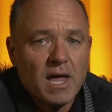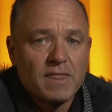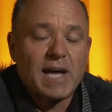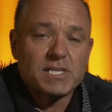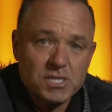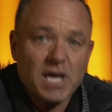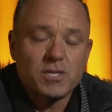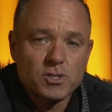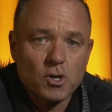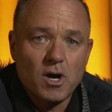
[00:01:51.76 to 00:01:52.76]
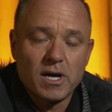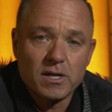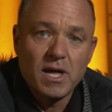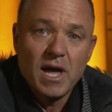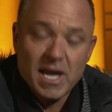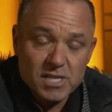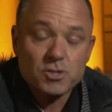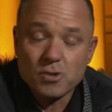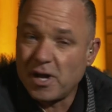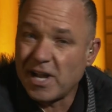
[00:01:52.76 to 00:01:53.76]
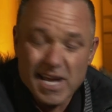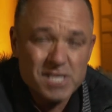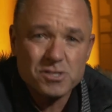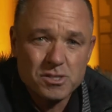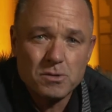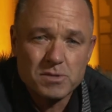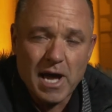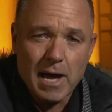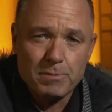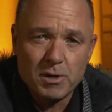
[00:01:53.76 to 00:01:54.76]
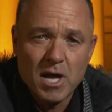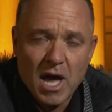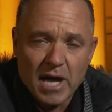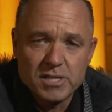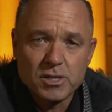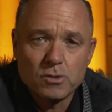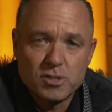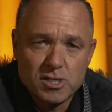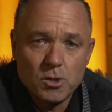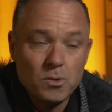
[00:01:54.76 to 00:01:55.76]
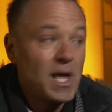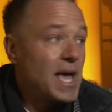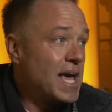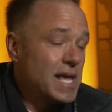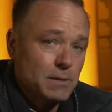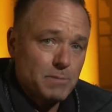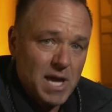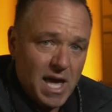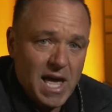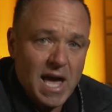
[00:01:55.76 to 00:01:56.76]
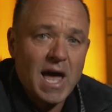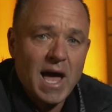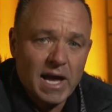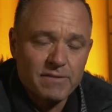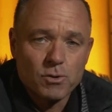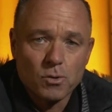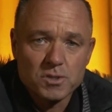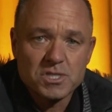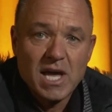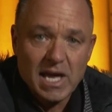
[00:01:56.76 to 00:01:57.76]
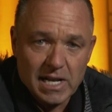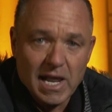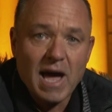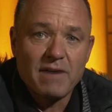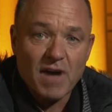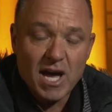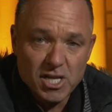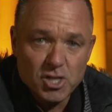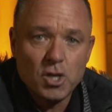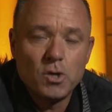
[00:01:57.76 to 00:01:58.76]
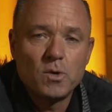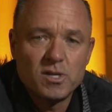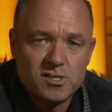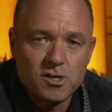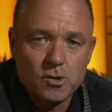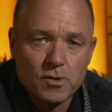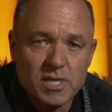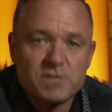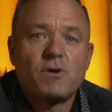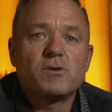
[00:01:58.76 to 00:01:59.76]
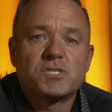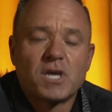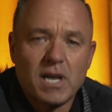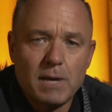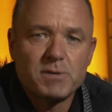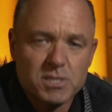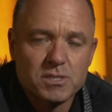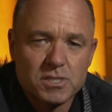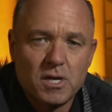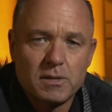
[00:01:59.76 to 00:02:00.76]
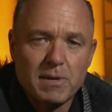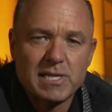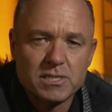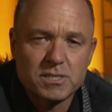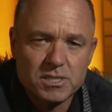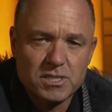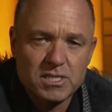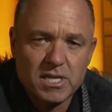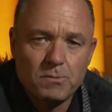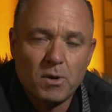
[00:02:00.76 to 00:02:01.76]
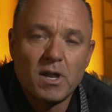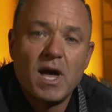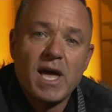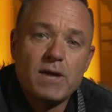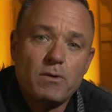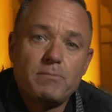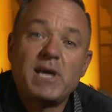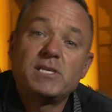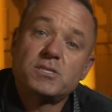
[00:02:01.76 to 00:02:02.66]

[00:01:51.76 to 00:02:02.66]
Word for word: that second trial, his trial, isn't due to happen until June. It'll be here, and of course, it'll have a new jury. As far as the club is concerned, Manchester City, well, he remains